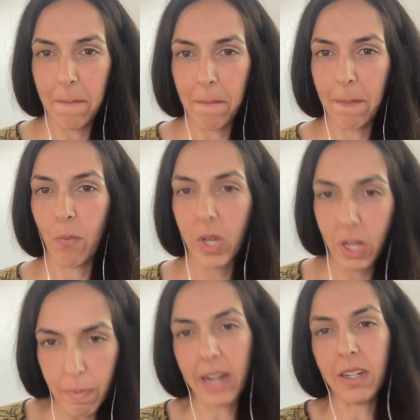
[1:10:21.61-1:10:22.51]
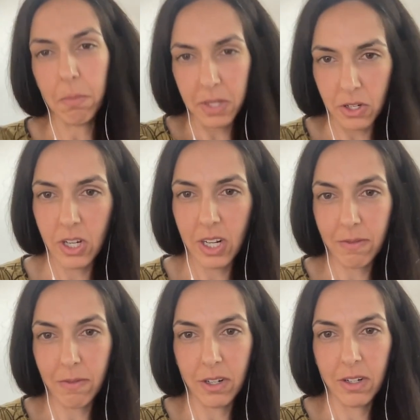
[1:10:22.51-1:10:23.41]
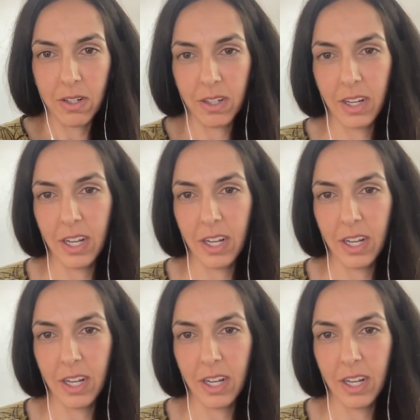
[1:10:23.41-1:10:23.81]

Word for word: we go back to positioning first.